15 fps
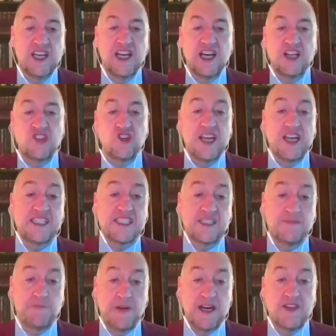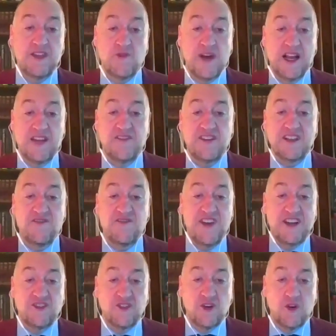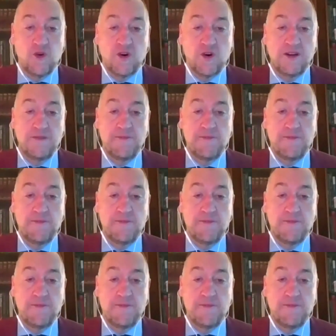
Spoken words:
addressed by the relevant federal law